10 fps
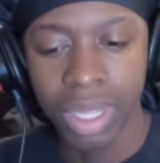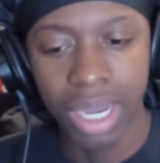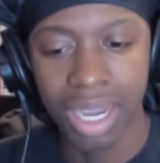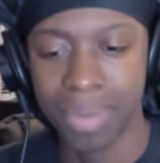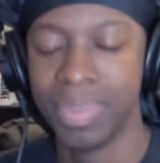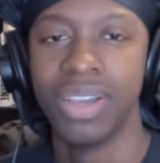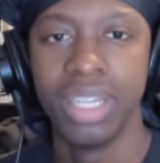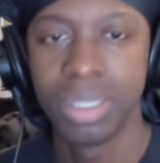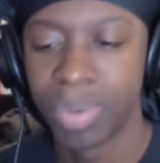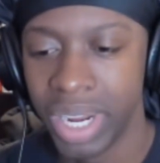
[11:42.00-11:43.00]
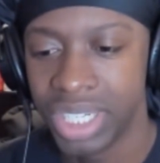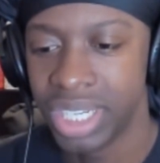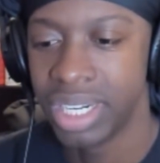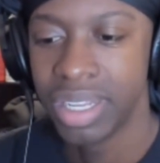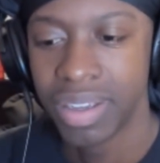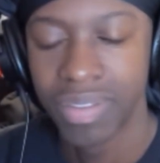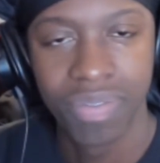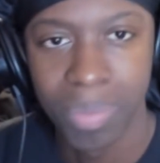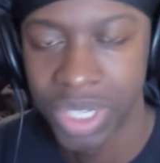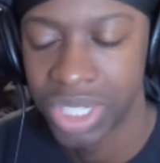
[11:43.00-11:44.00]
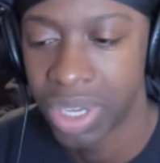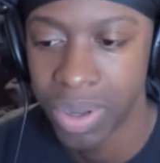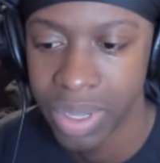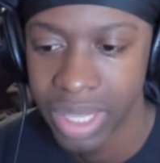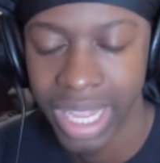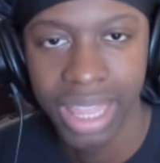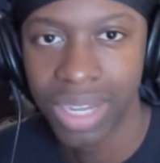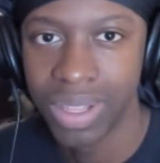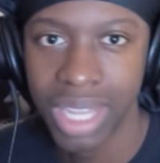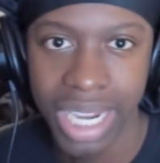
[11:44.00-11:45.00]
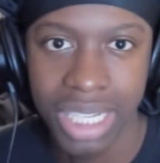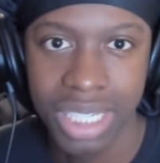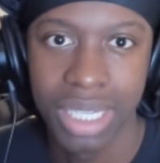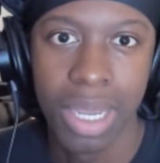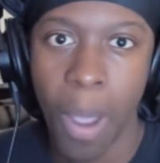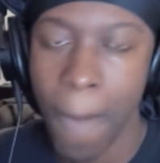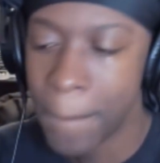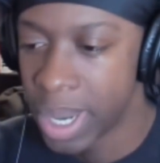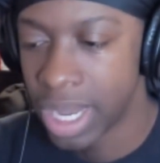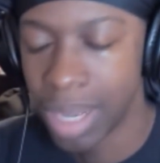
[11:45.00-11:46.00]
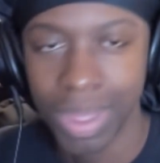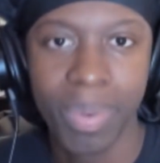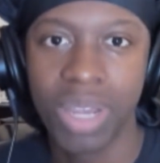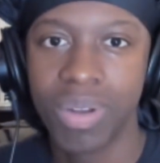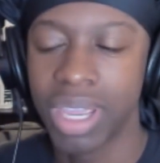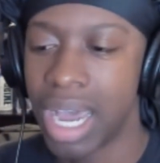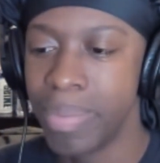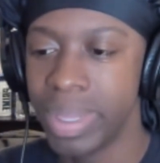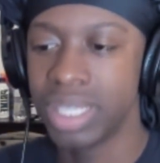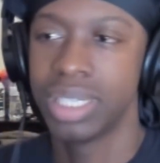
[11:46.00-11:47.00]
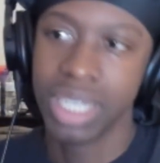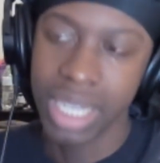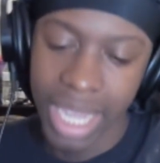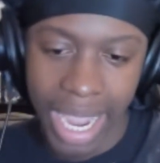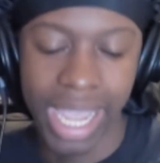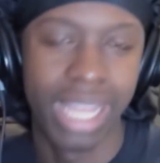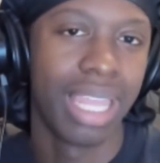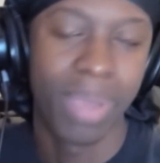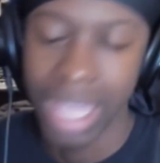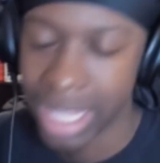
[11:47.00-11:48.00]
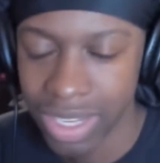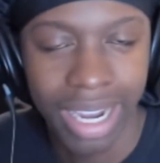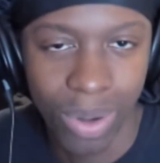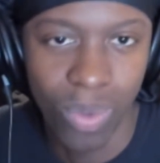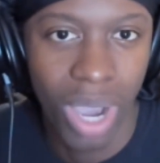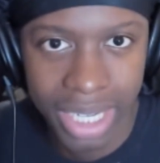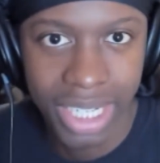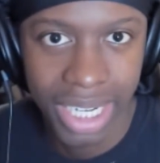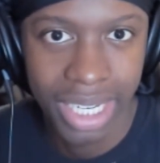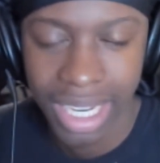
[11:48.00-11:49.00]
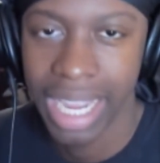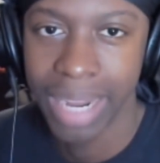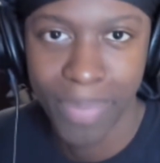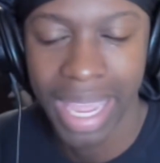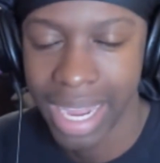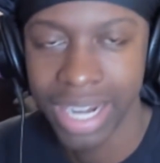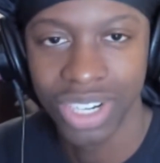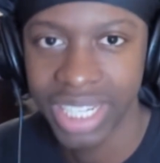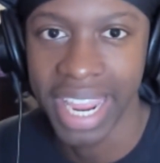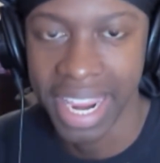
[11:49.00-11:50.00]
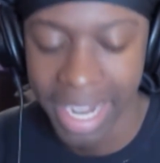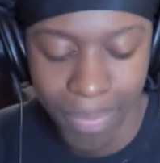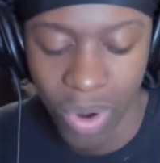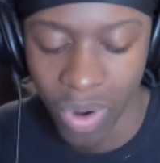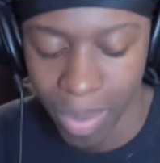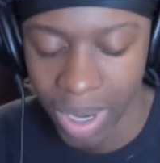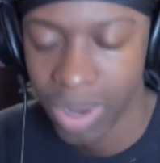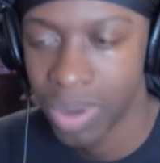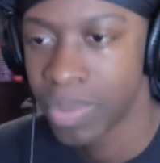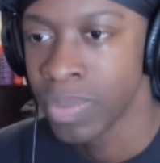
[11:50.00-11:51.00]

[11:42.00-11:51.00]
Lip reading: little inspiration from a show that Lone likes. But let me know in the comments, and let me so I can watch it and understand it more, bro.